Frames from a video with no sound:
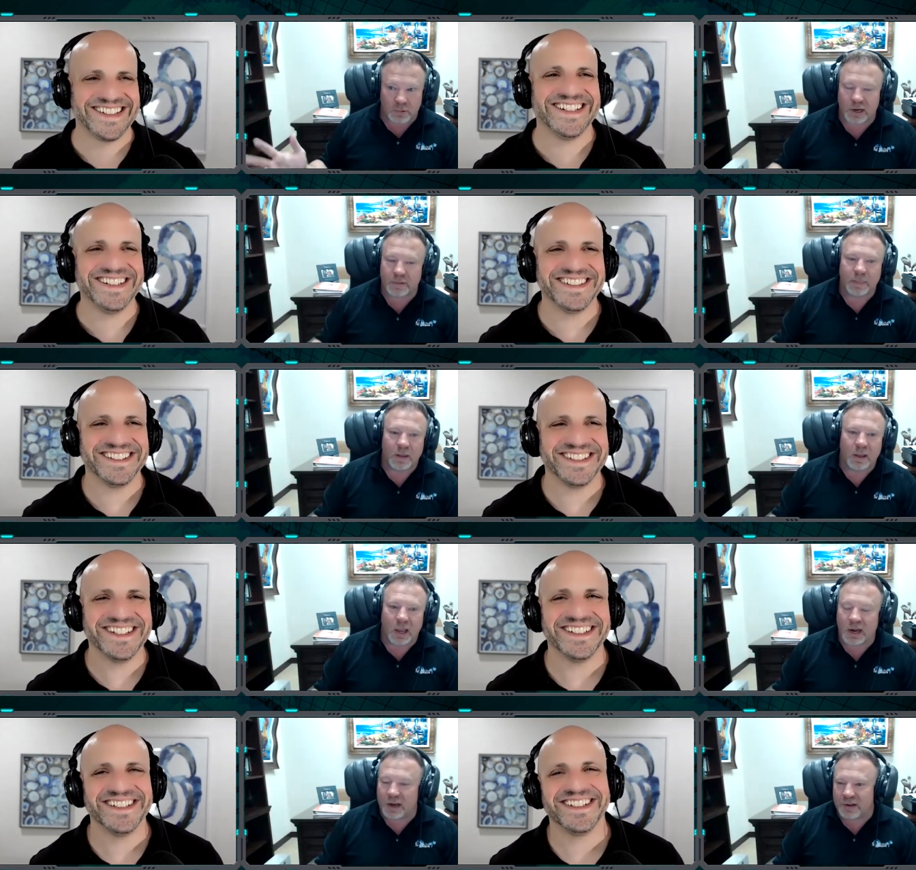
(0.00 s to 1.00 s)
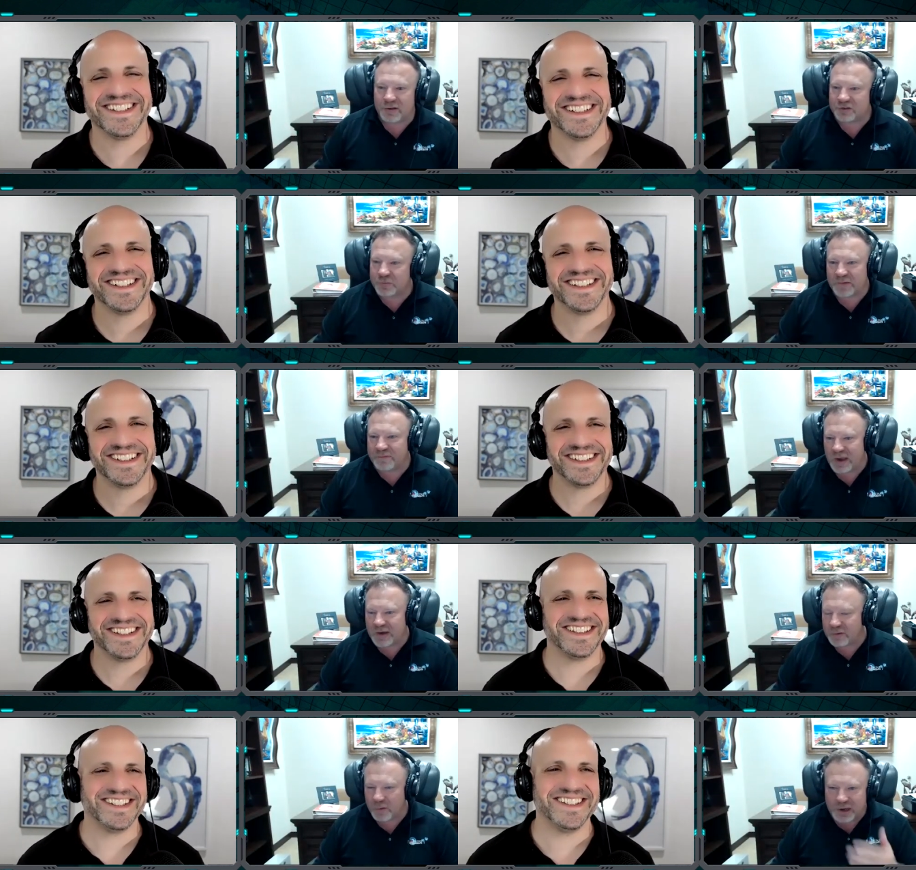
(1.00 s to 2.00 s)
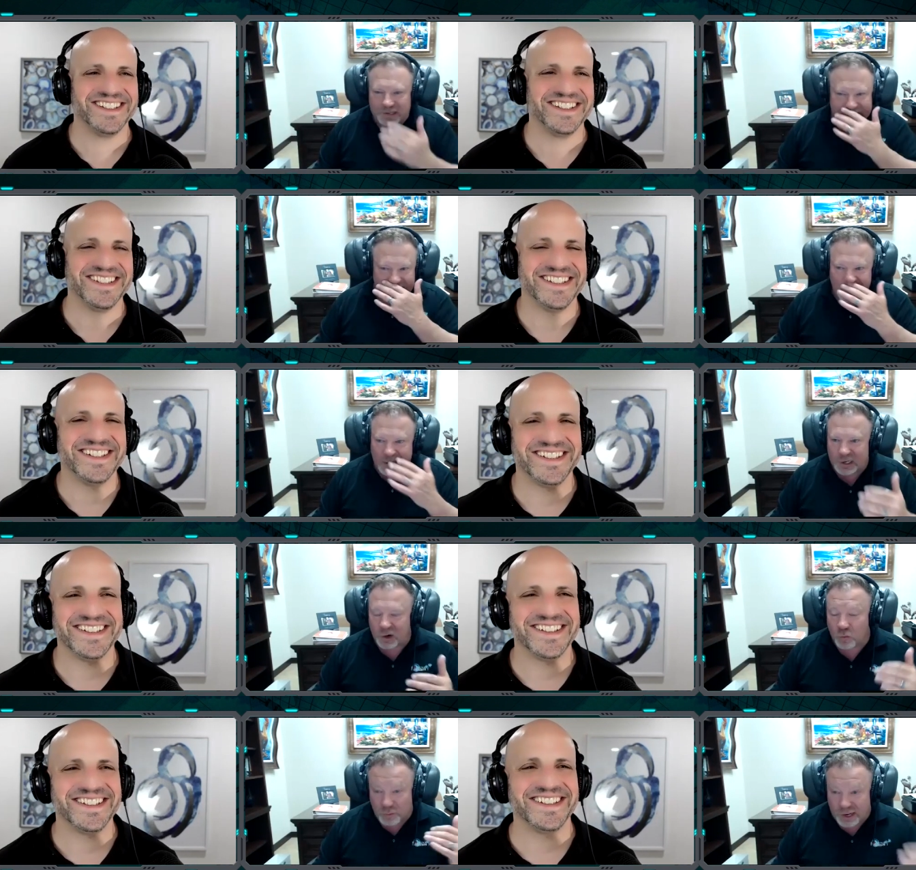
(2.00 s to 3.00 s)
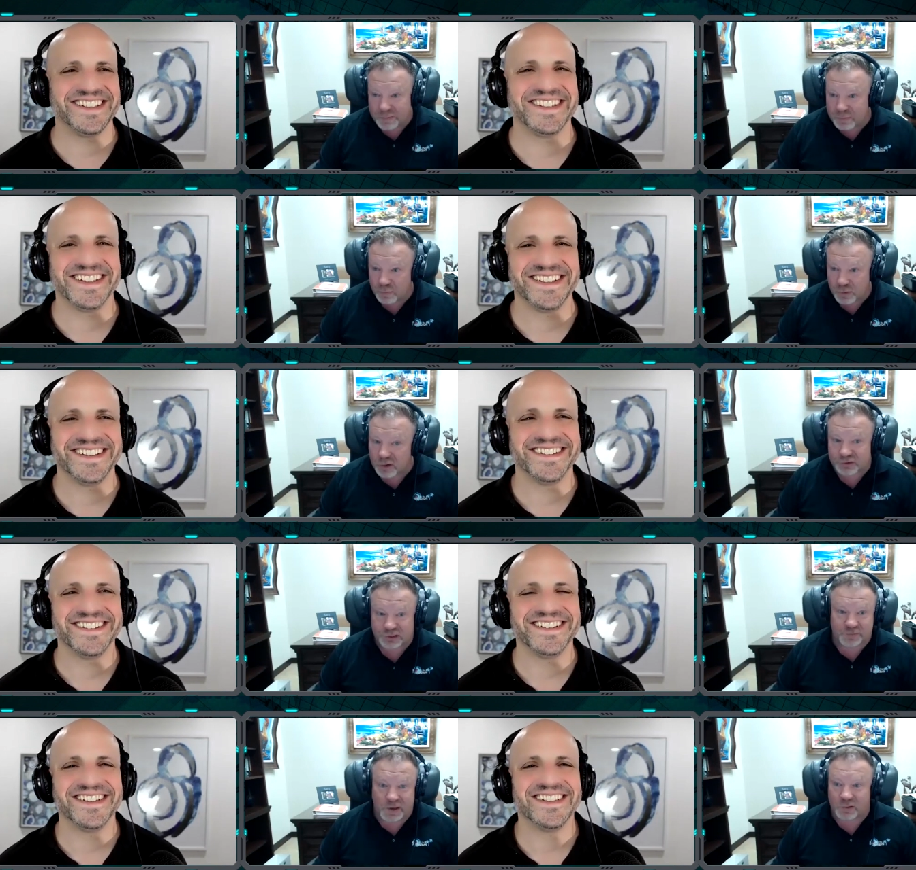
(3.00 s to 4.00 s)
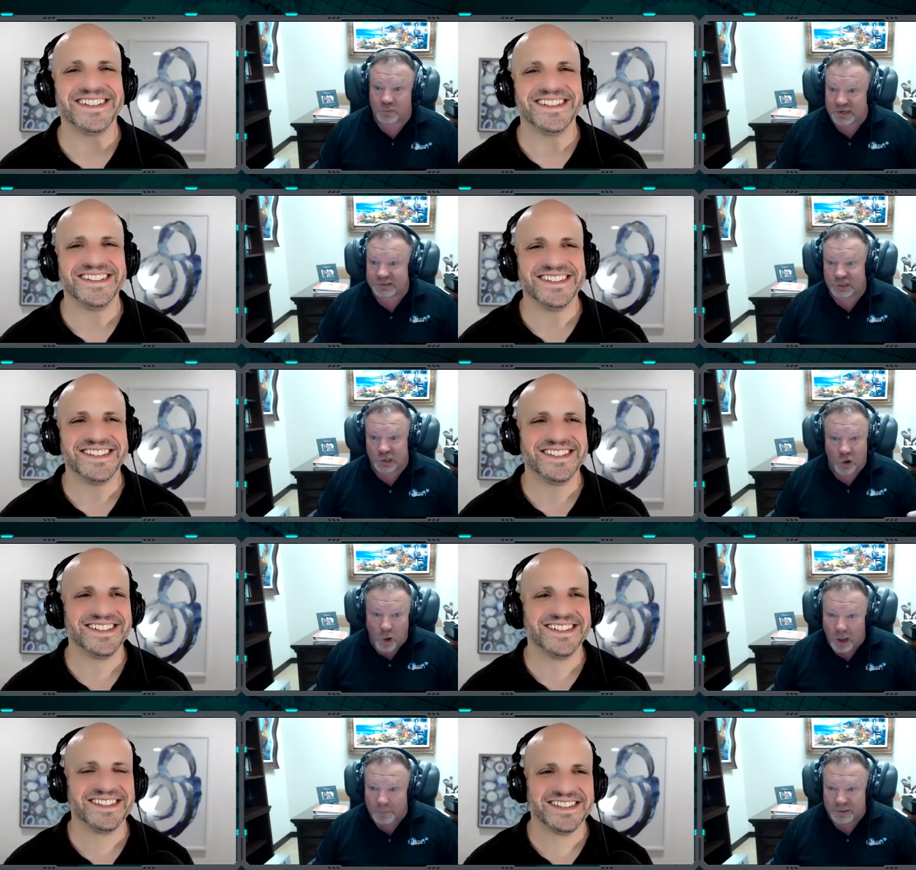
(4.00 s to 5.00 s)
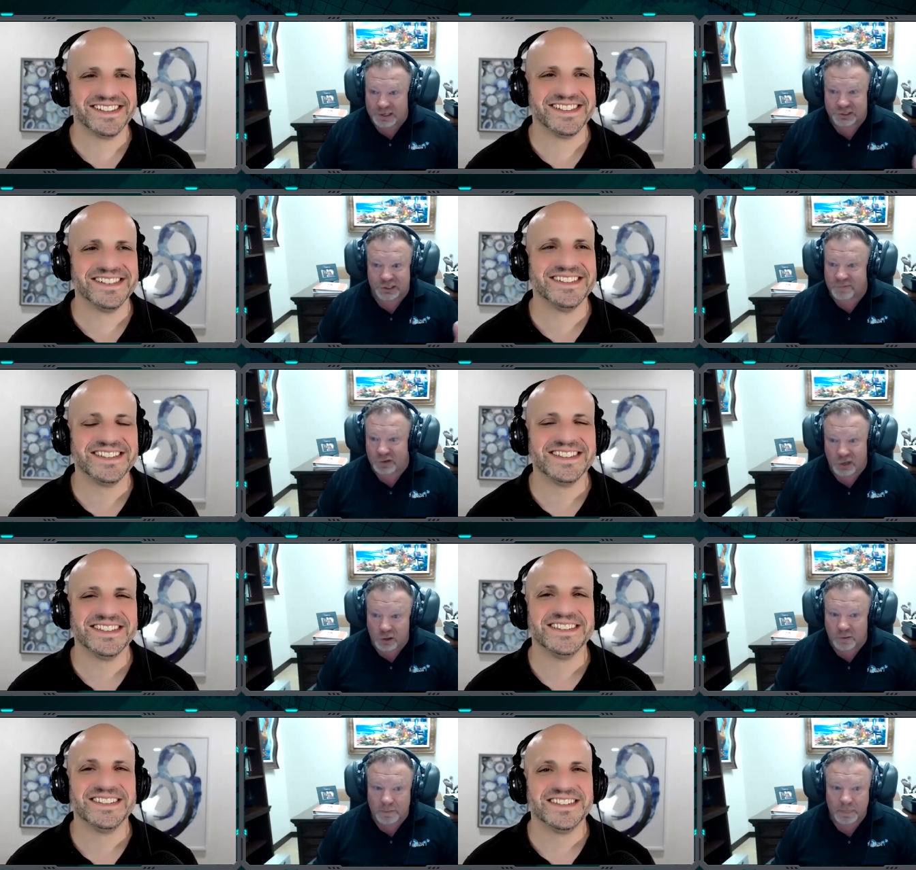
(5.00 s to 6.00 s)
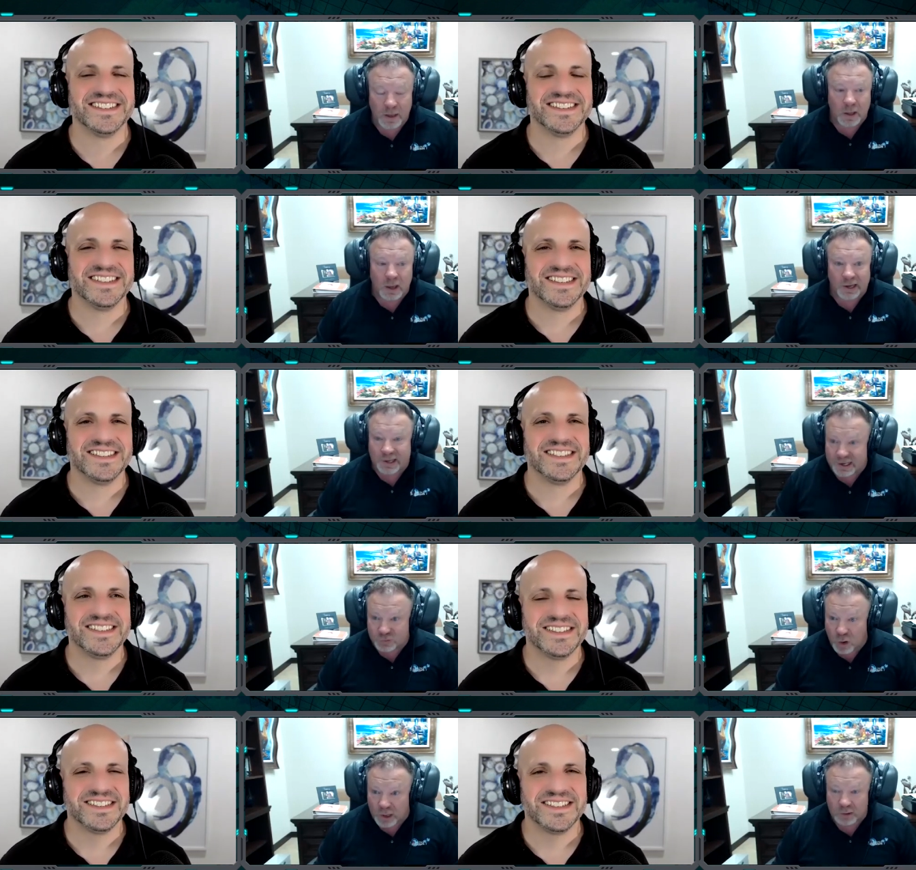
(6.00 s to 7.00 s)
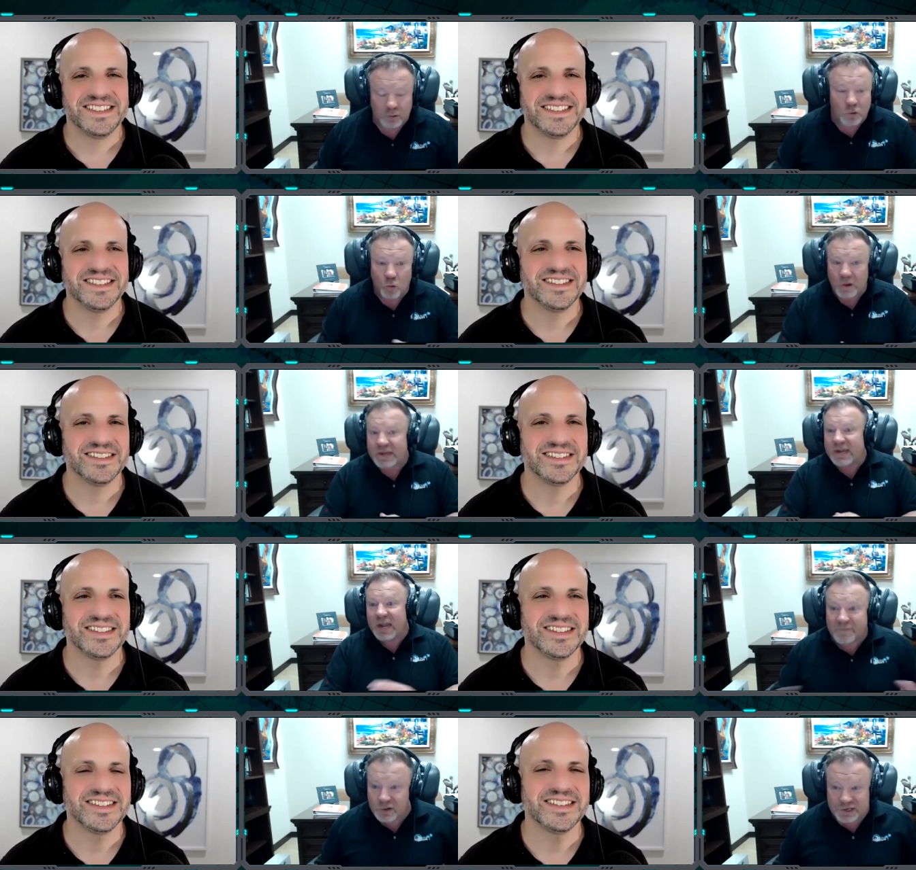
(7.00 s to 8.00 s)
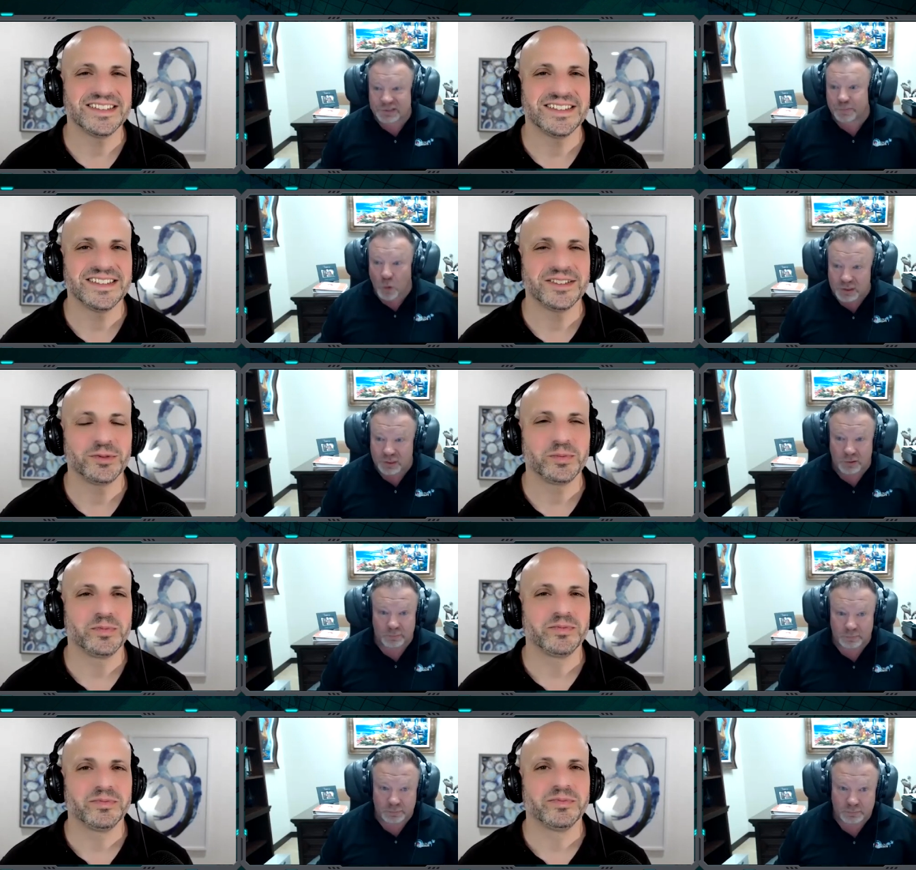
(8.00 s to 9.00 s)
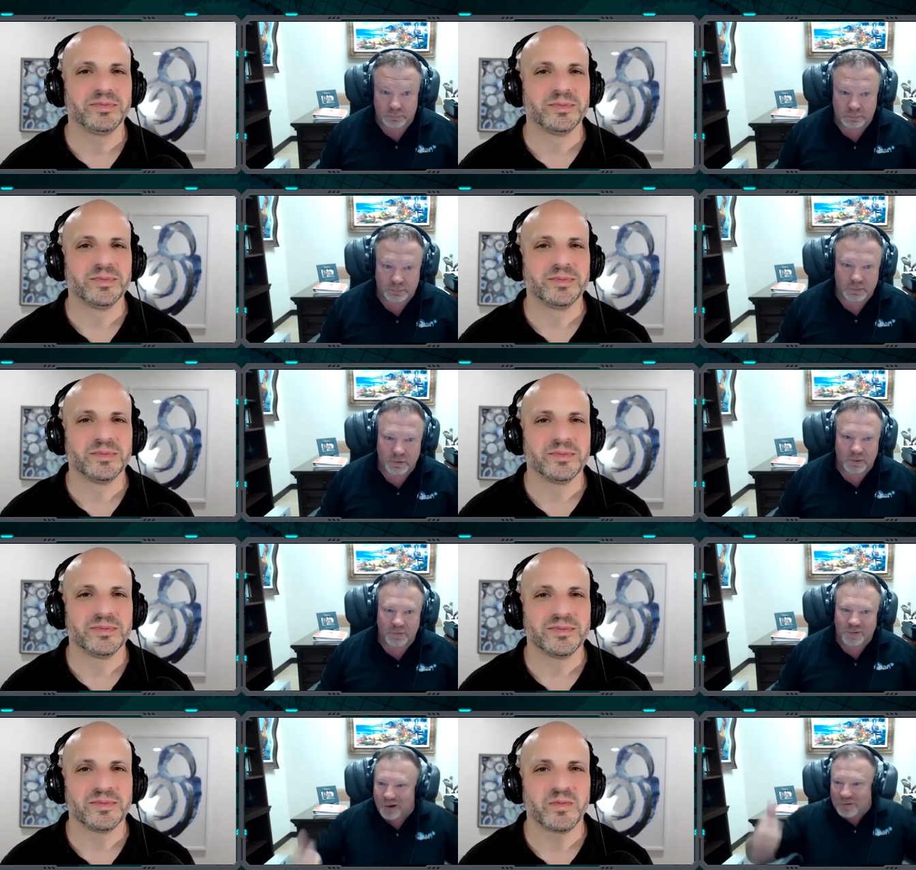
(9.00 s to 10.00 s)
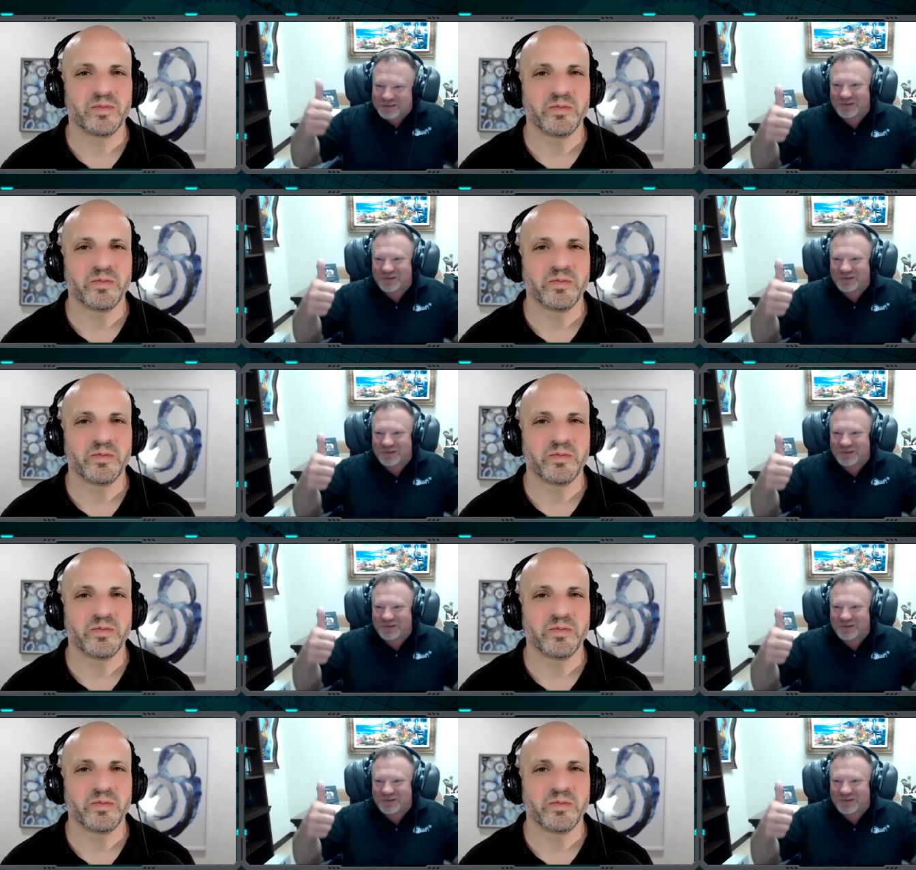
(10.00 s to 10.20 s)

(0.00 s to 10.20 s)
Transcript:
Speaker 1: right and, and this is my favorite one is you know, rent renters expect rents to go up each and every year. And guess what? We never disappoint them. We always